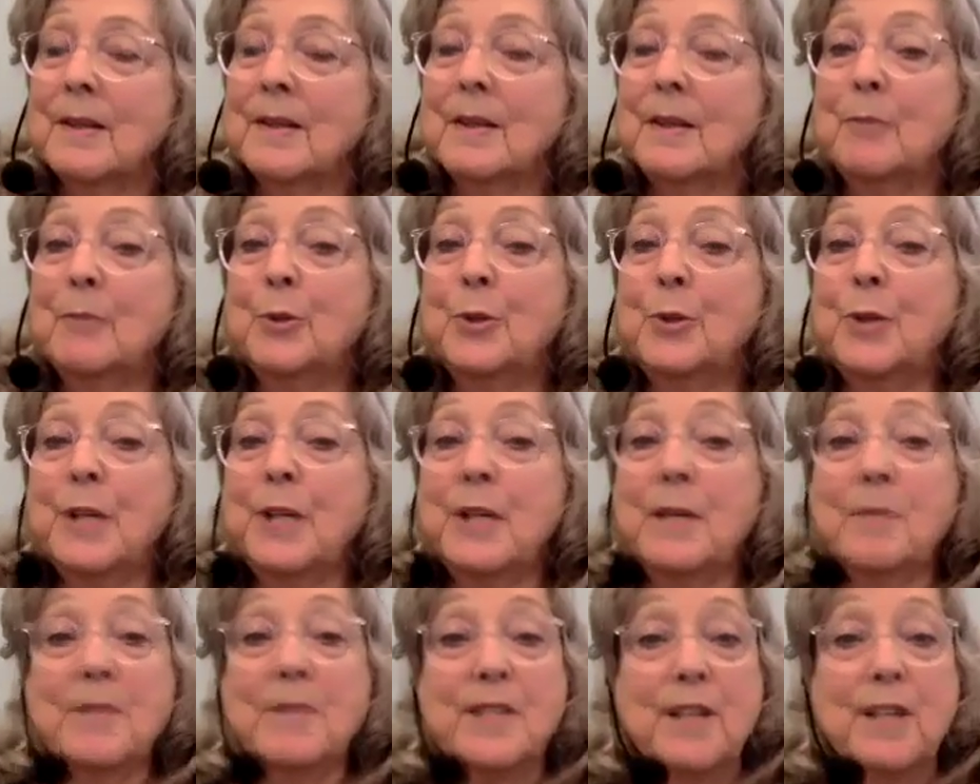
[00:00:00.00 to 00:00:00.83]
The Buddha
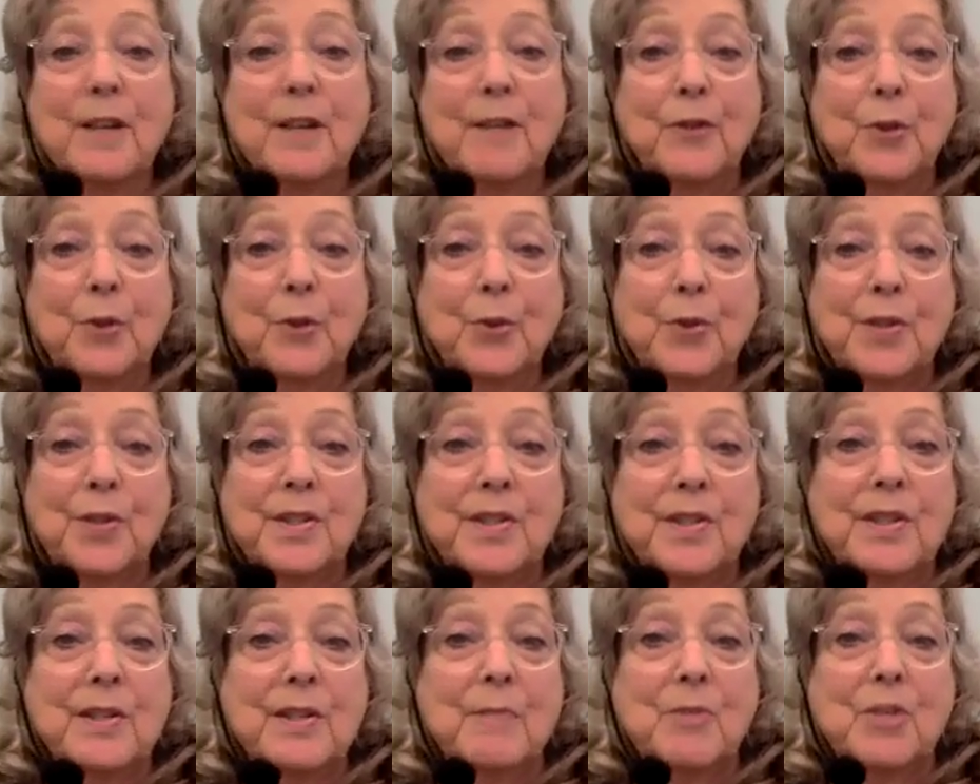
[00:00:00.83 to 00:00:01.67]
himself
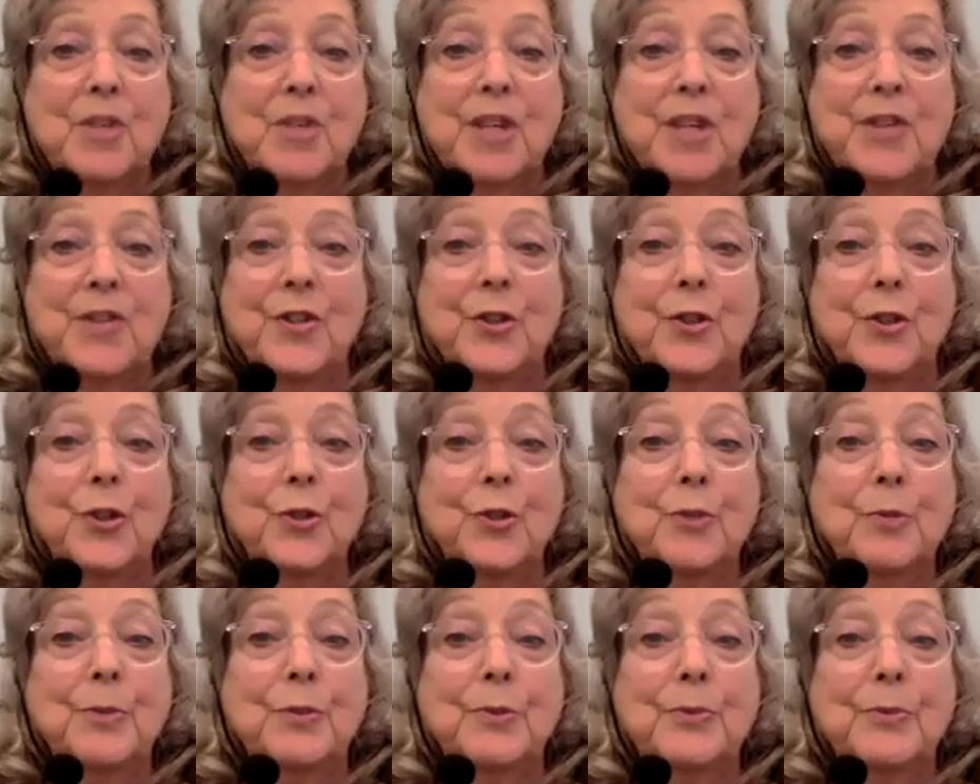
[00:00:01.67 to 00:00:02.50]
used some gentle
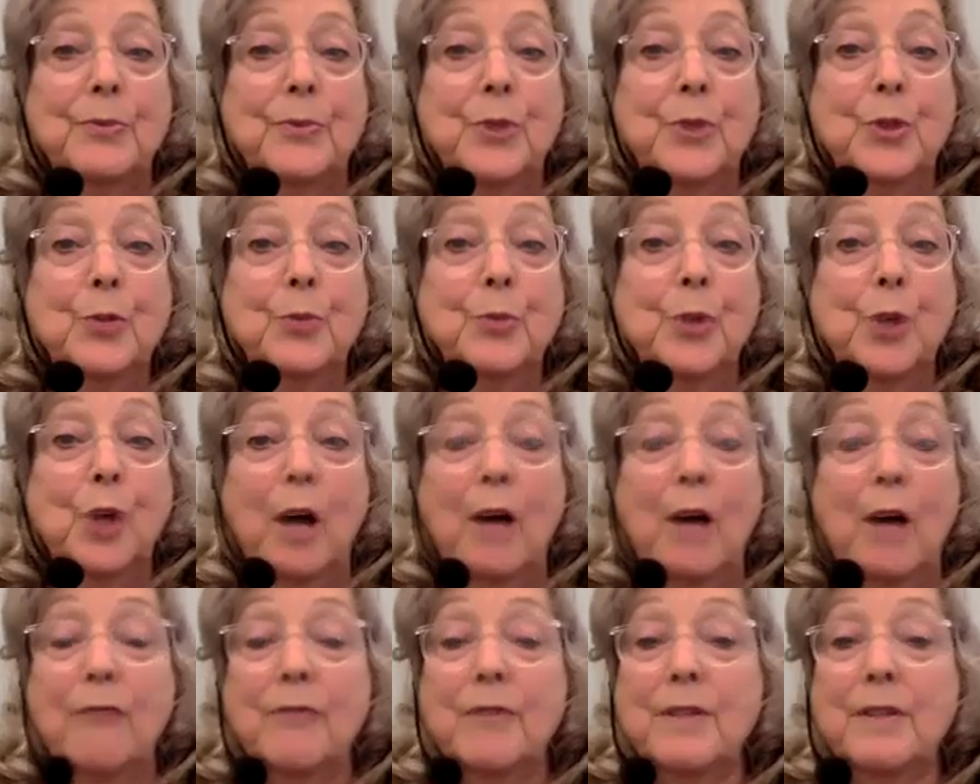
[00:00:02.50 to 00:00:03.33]
humor
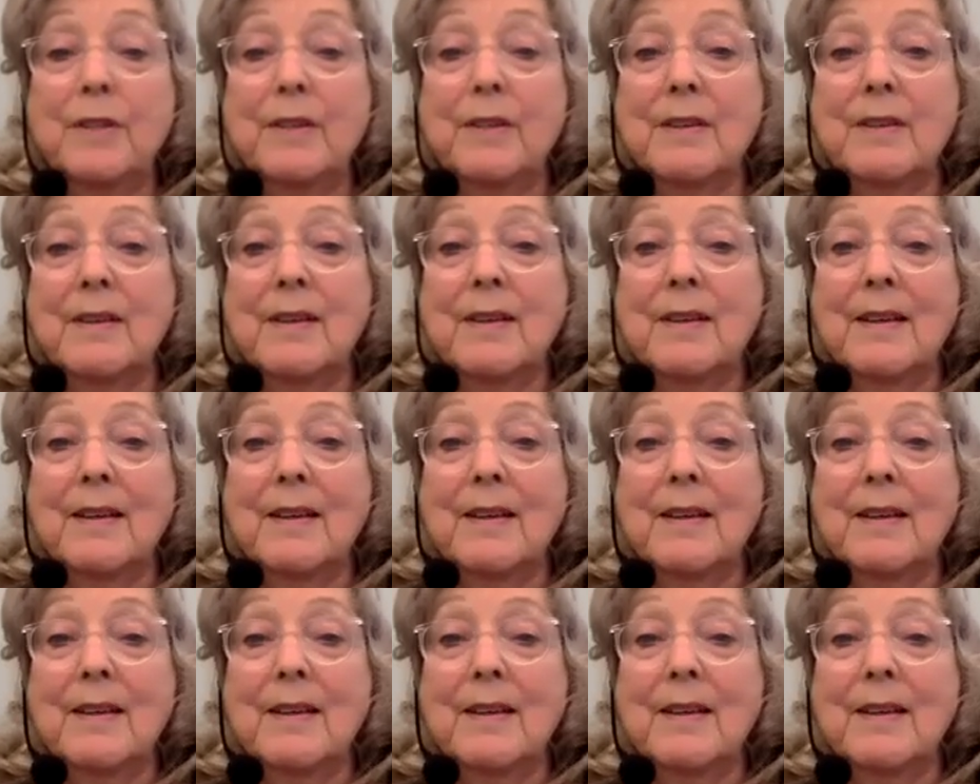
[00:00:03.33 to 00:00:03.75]
often,